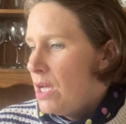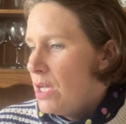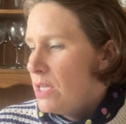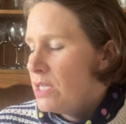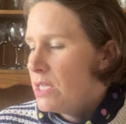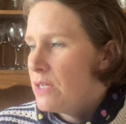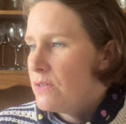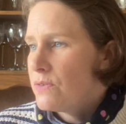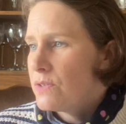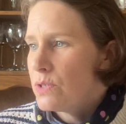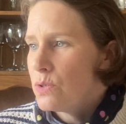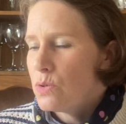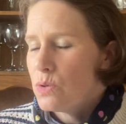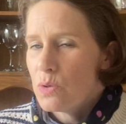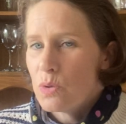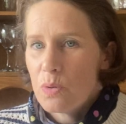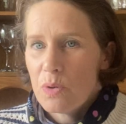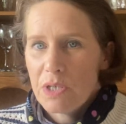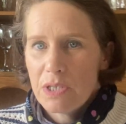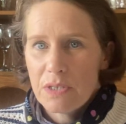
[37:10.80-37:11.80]
I've still got
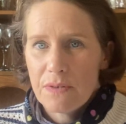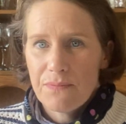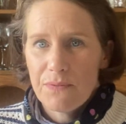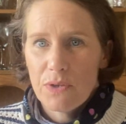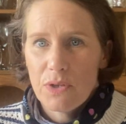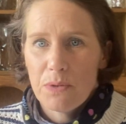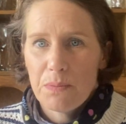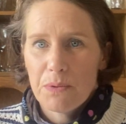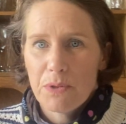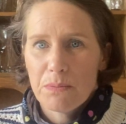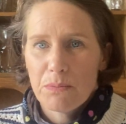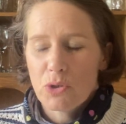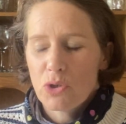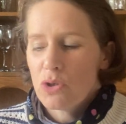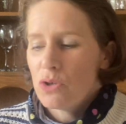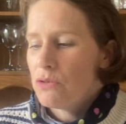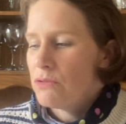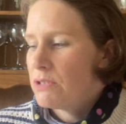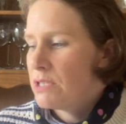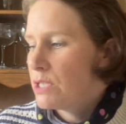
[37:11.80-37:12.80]
quite a few, but the
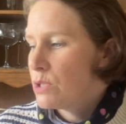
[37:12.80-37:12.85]
majority,